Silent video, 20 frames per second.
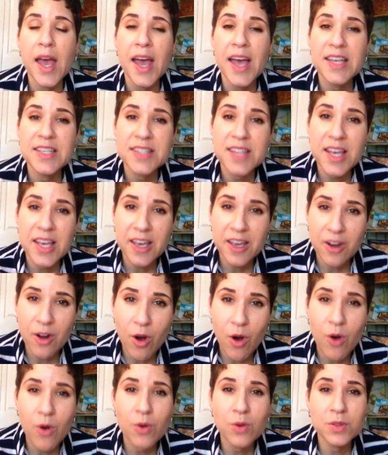As they get
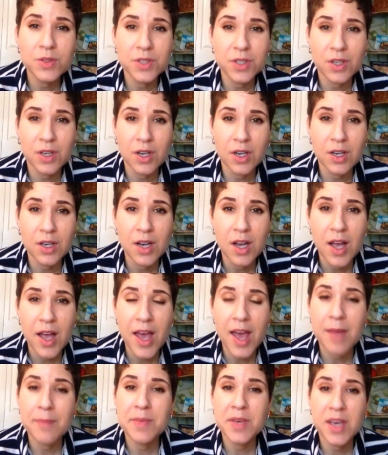older
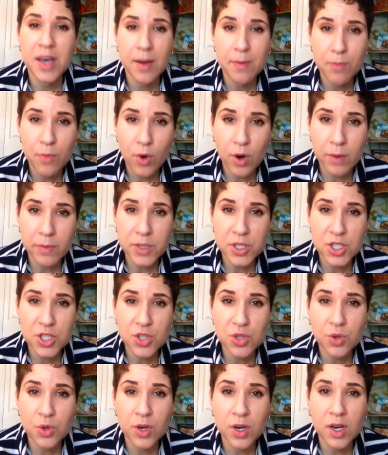and become more
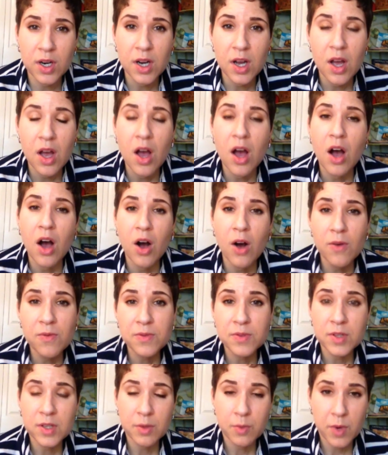mature,
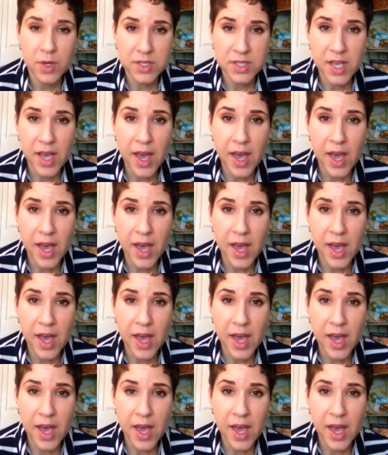hopefully what's